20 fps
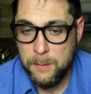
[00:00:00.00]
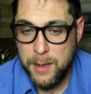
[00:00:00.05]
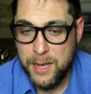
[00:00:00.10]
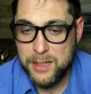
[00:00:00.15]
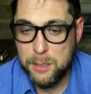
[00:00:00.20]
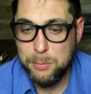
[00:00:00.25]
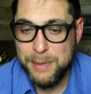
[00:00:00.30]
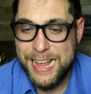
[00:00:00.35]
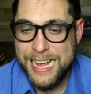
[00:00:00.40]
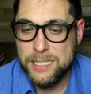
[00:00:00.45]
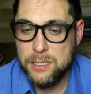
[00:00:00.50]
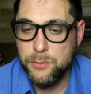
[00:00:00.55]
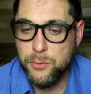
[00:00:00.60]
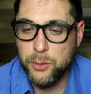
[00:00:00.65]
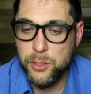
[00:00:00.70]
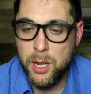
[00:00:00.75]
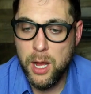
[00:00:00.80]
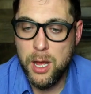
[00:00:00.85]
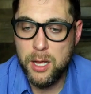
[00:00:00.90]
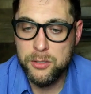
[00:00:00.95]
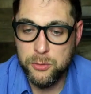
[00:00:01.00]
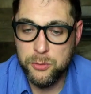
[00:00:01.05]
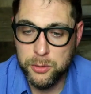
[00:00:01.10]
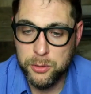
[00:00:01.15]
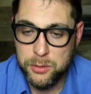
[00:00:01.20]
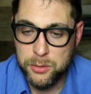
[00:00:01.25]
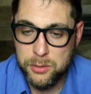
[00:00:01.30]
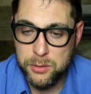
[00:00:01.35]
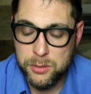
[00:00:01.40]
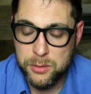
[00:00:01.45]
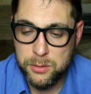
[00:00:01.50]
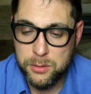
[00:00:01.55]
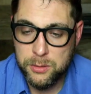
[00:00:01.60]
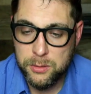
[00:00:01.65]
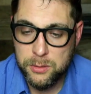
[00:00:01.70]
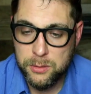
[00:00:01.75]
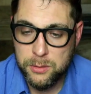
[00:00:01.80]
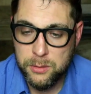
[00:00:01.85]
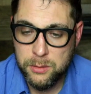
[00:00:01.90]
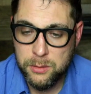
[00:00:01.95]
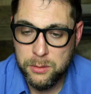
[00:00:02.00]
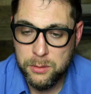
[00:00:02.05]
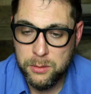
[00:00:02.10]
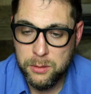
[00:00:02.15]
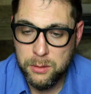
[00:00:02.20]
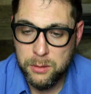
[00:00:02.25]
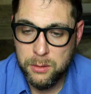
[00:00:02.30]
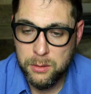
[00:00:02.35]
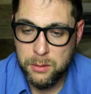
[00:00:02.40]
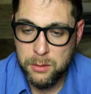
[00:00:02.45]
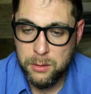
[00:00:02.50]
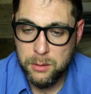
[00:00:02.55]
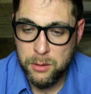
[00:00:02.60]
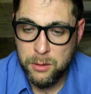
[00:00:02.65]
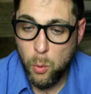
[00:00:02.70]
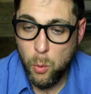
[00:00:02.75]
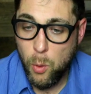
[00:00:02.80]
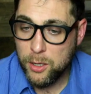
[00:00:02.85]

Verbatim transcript: At the blast of your nostrils, the